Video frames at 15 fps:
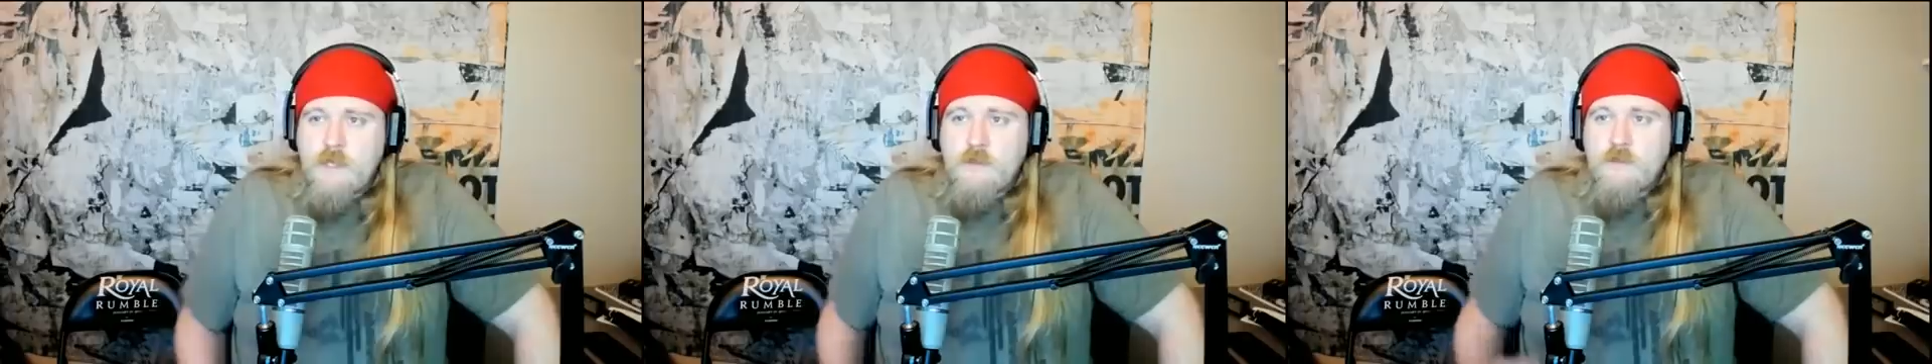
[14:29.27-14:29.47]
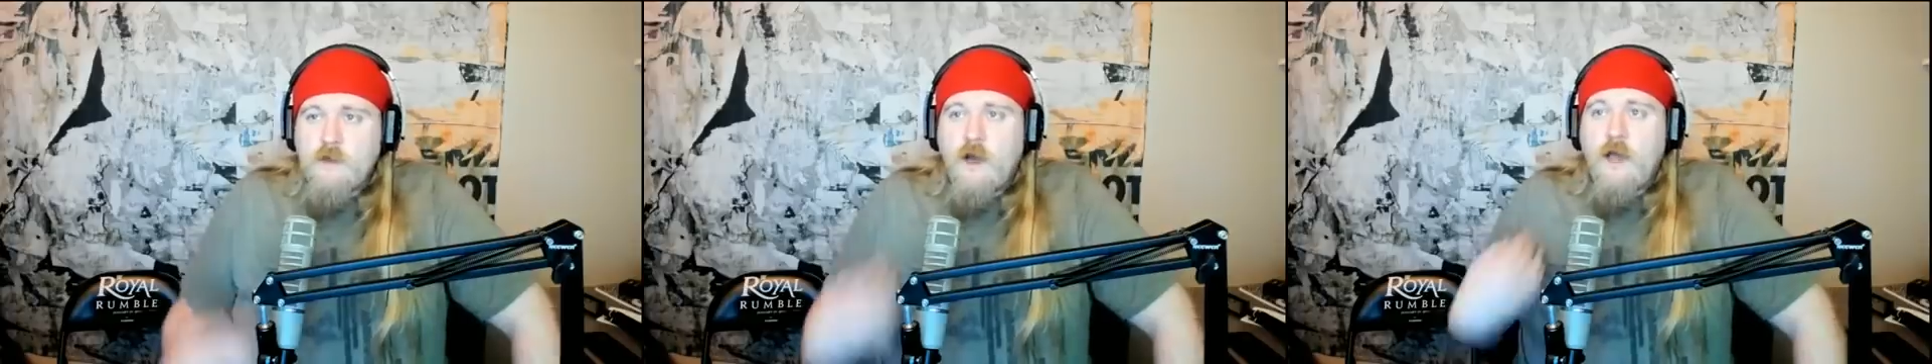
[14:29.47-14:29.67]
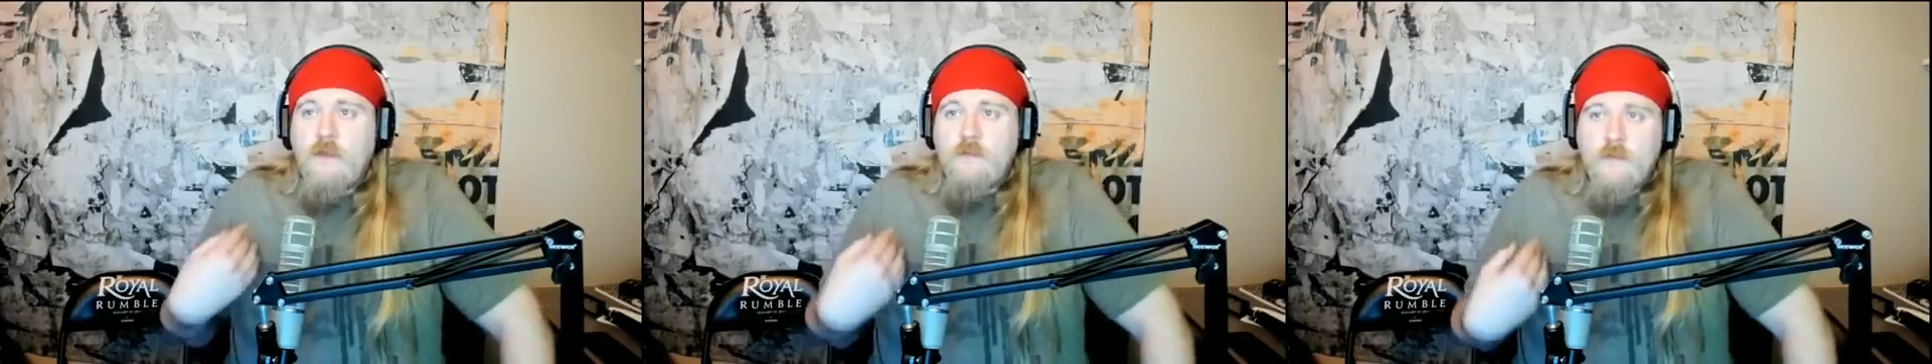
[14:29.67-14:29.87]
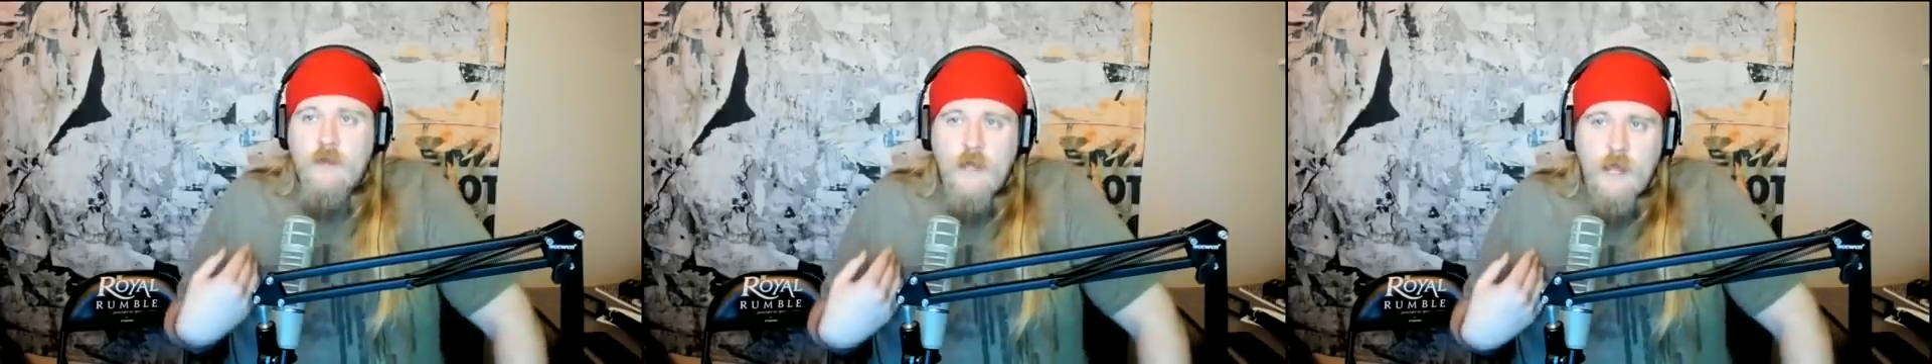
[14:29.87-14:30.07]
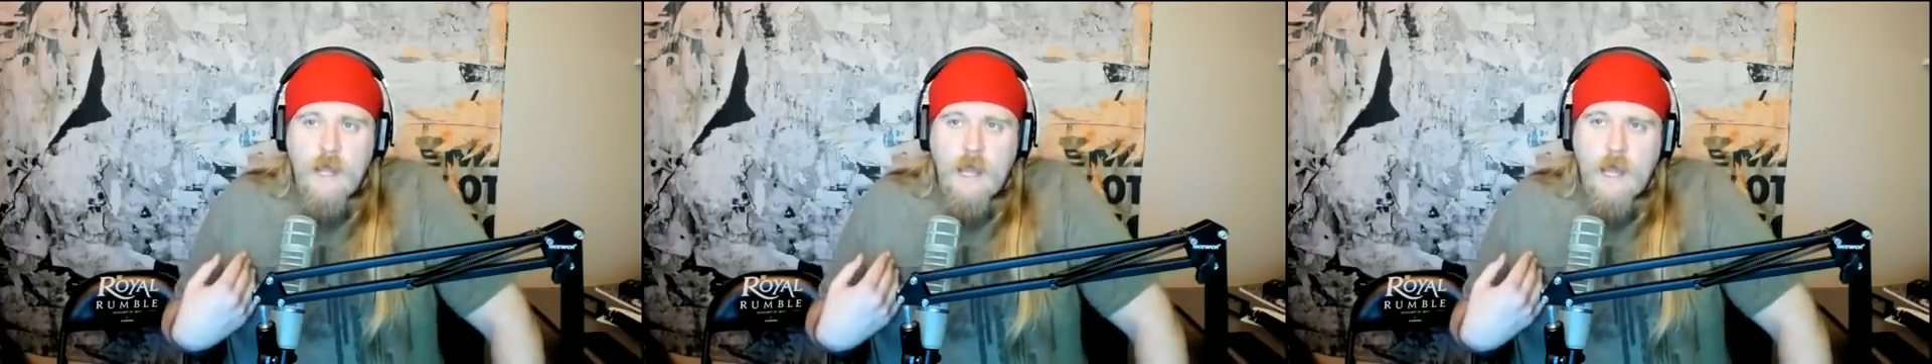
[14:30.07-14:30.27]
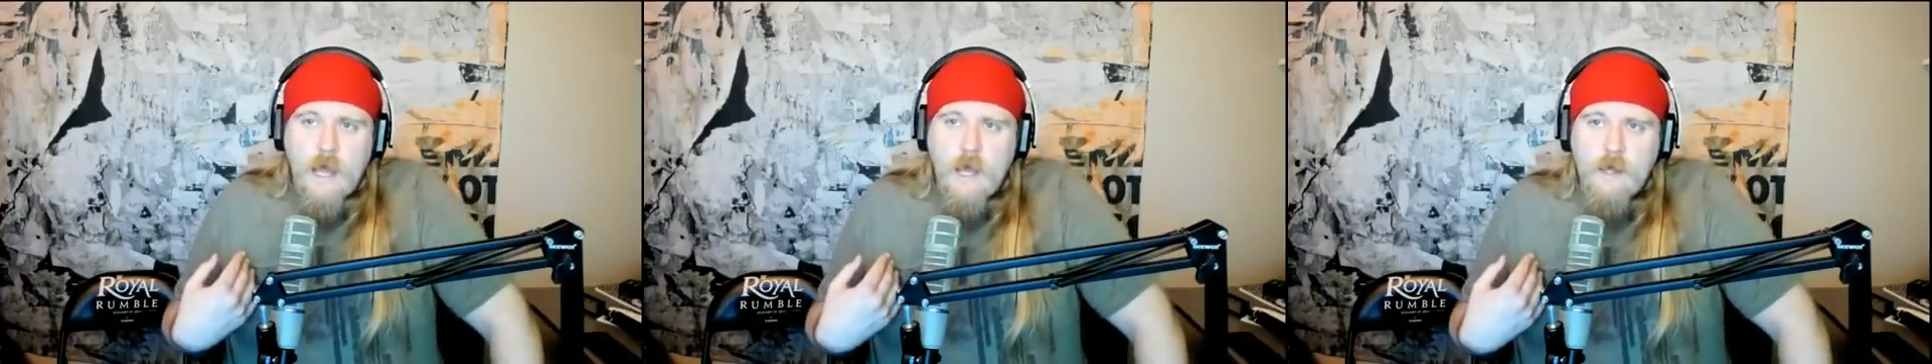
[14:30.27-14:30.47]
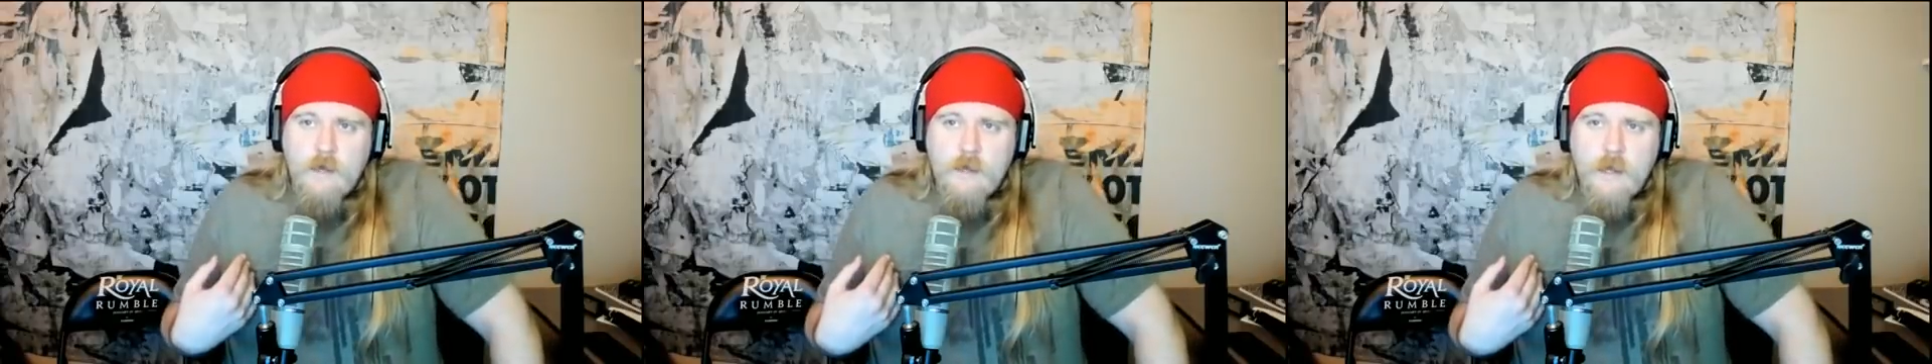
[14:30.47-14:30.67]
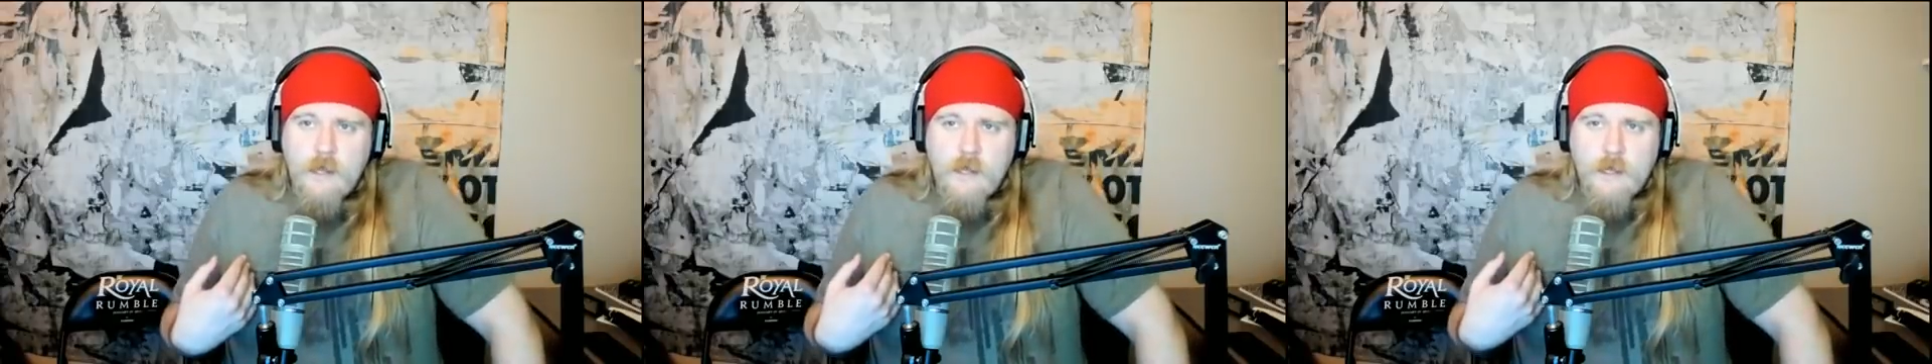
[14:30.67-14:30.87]
he thought that I
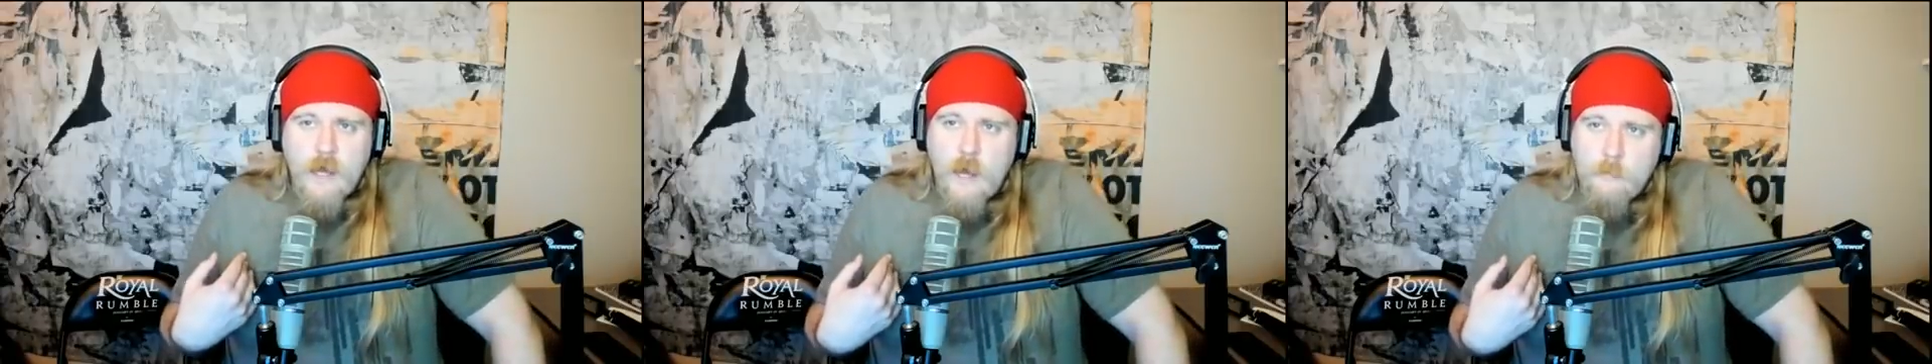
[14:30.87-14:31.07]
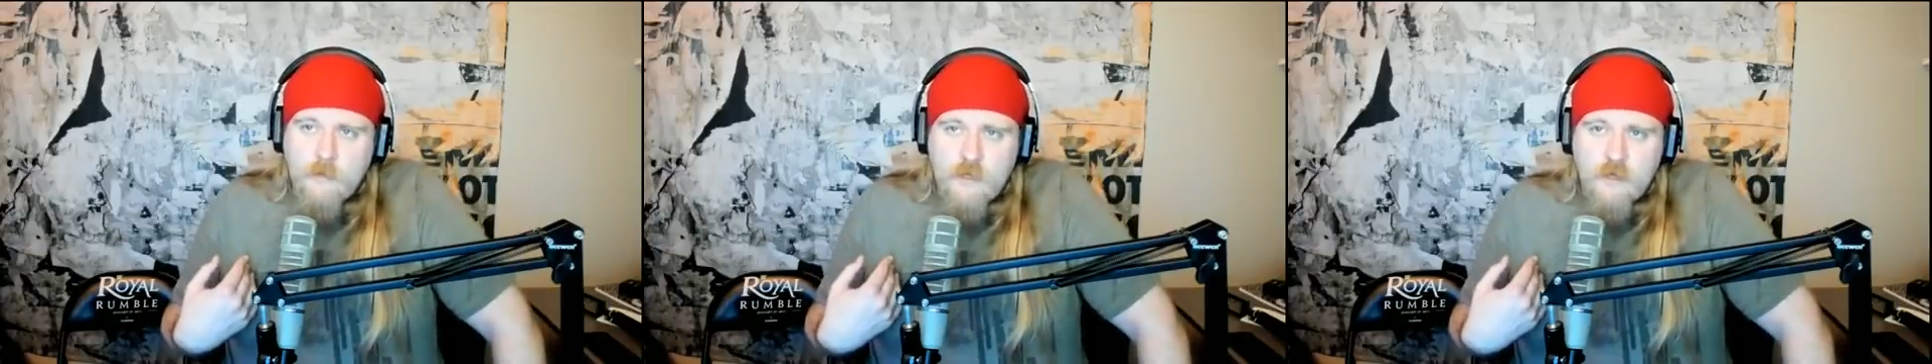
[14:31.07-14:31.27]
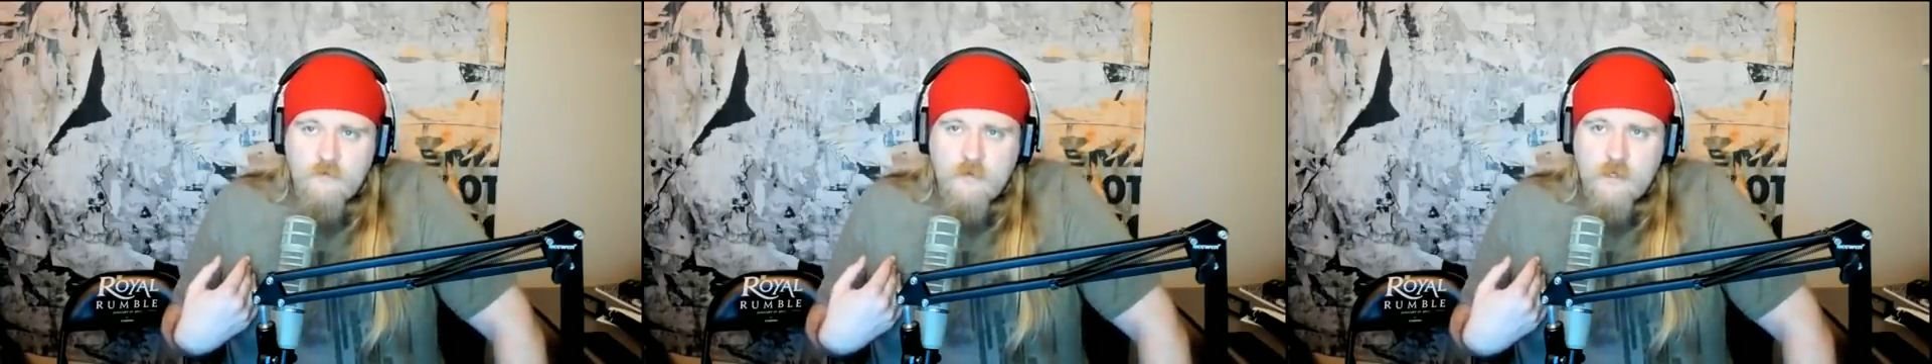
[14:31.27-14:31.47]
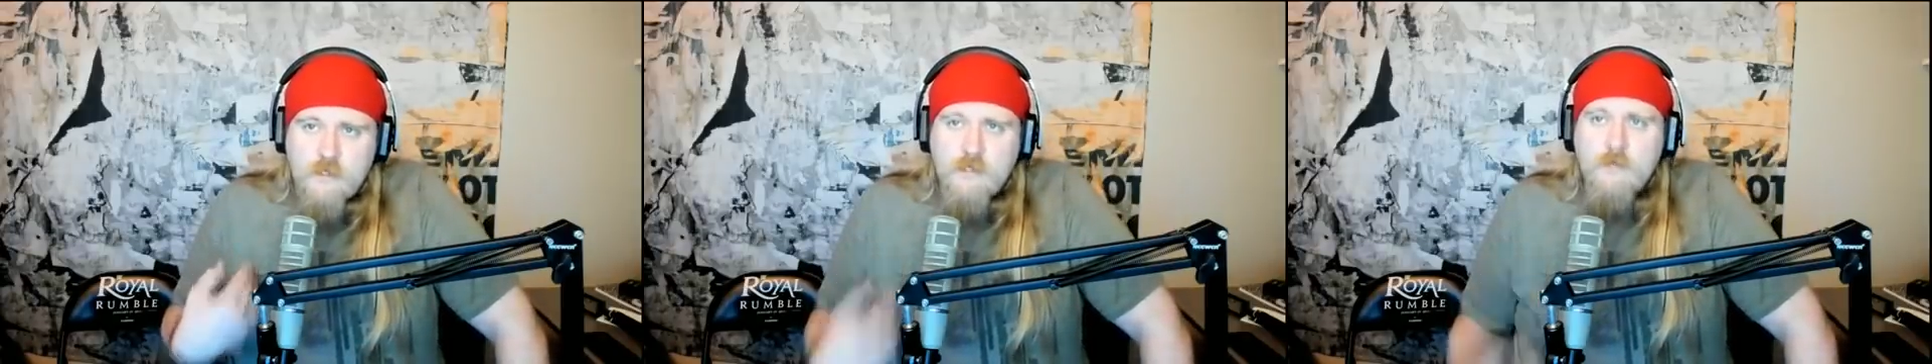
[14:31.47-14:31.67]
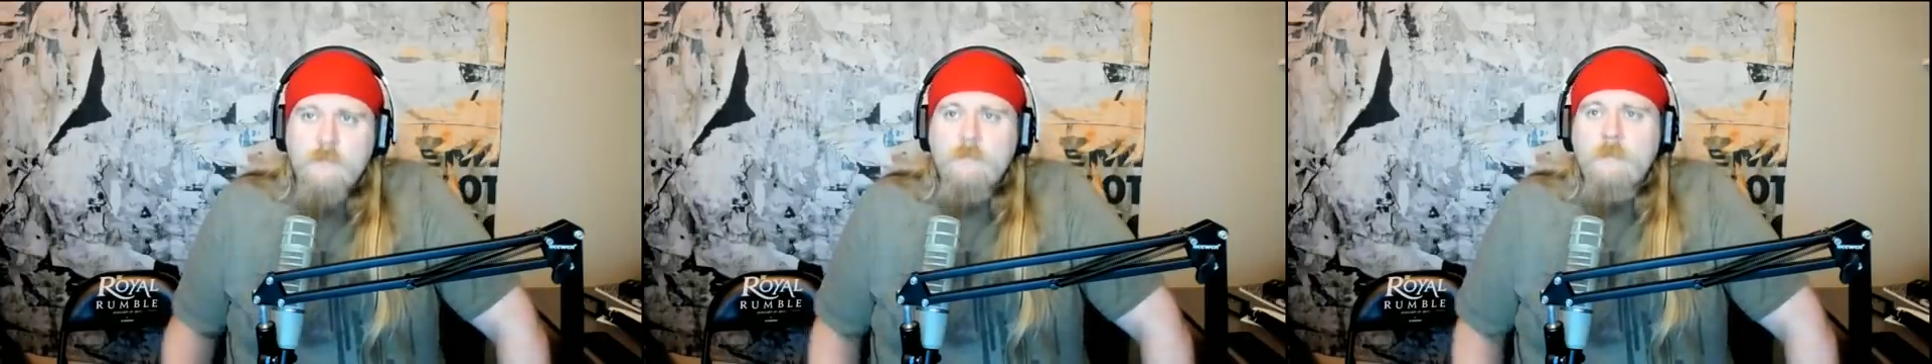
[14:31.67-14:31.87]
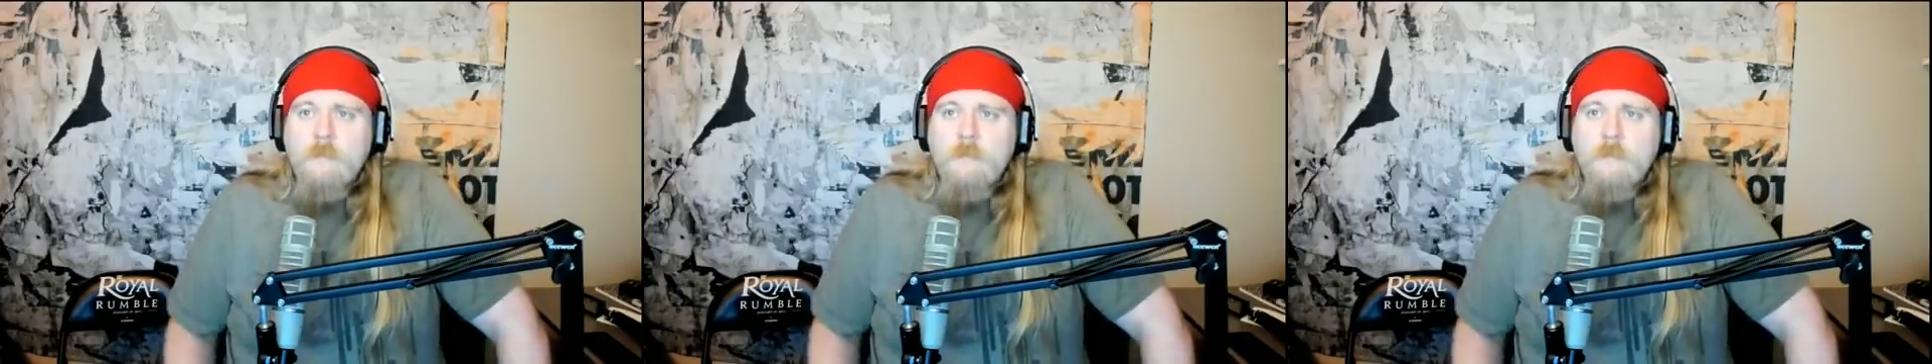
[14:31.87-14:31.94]
had a copy of it